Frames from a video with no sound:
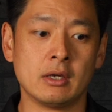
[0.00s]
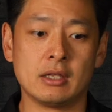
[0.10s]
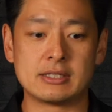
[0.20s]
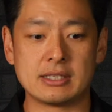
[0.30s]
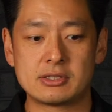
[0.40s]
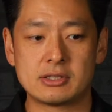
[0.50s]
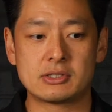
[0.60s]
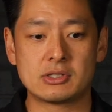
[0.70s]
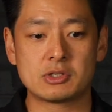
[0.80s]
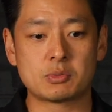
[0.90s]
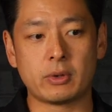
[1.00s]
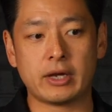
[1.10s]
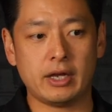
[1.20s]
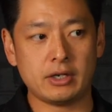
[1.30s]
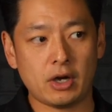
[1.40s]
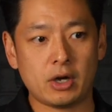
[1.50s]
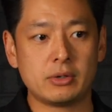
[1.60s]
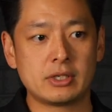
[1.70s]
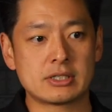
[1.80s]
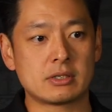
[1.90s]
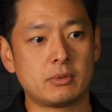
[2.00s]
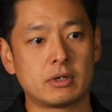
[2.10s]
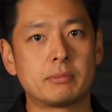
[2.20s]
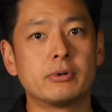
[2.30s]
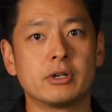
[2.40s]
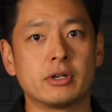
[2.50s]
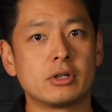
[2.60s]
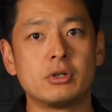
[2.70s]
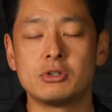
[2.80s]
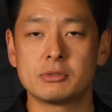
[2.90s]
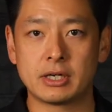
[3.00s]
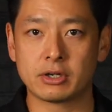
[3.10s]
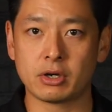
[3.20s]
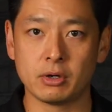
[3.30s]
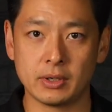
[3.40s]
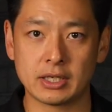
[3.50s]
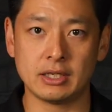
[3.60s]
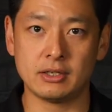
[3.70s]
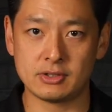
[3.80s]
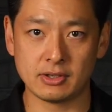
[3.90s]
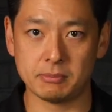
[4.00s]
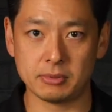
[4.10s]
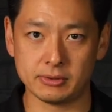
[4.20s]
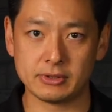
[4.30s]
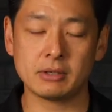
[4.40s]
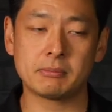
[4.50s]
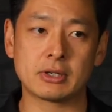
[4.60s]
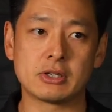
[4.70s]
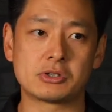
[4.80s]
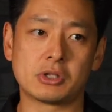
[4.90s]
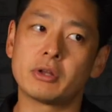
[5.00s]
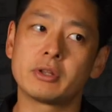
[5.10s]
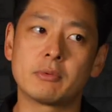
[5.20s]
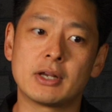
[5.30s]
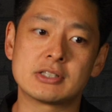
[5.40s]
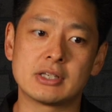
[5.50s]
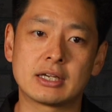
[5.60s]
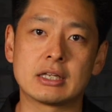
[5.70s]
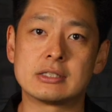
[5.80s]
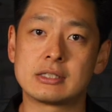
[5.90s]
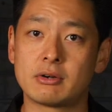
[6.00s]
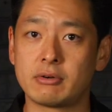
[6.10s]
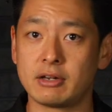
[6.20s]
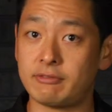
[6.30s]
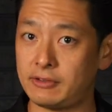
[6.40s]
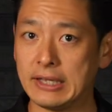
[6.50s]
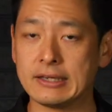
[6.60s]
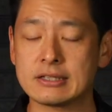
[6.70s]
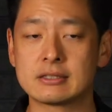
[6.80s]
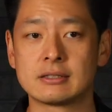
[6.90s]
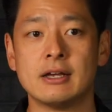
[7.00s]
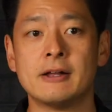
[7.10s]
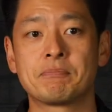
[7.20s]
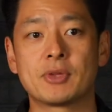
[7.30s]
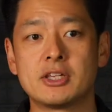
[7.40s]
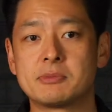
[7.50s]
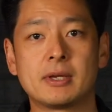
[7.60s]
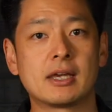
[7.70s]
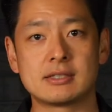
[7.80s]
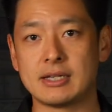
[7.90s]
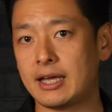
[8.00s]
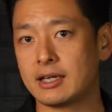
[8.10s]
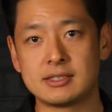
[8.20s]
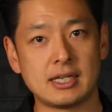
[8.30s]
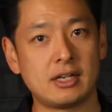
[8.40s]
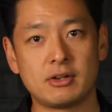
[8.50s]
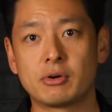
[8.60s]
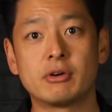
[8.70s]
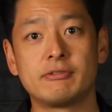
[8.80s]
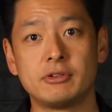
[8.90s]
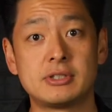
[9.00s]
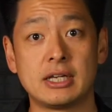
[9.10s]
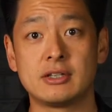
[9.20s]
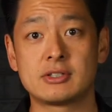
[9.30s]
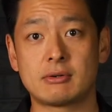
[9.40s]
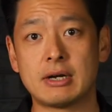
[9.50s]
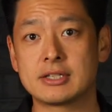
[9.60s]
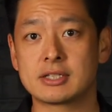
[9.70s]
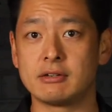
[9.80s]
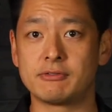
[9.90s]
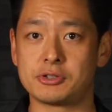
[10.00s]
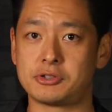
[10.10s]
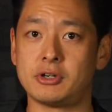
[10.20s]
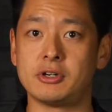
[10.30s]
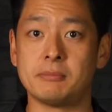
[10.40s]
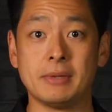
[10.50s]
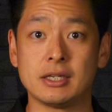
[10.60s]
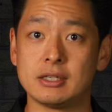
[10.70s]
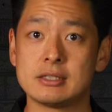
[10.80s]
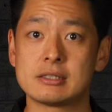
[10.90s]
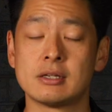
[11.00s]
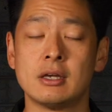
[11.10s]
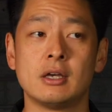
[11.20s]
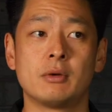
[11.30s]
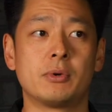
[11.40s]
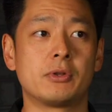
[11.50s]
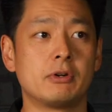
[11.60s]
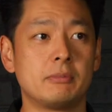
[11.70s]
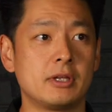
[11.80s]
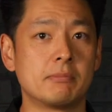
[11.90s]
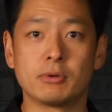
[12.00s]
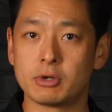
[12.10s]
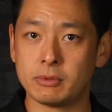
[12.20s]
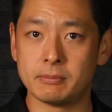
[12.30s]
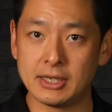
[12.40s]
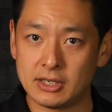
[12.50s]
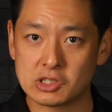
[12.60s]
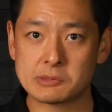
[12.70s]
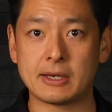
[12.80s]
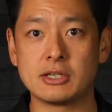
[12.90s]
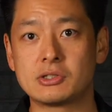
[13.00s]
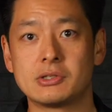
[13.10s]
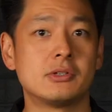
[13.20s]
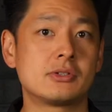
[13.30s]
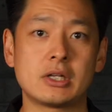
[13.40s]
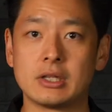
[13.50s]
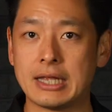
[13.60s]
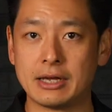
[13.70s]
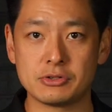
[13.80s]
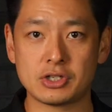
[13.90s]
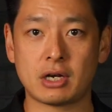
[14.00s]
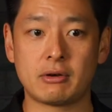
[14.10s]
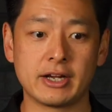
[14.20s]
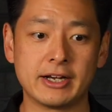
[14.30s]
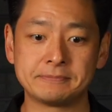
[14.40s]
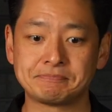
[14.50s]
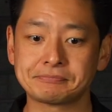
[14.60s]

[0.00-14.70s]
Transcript: there's instances where an owner doesn't want to put in a huge amount of co-working into the building because the only reason they're considering Flex is because an anchor tenant or a few tenants are asking for certain amenities, whether it be bookable meeting spaces, a lounge area,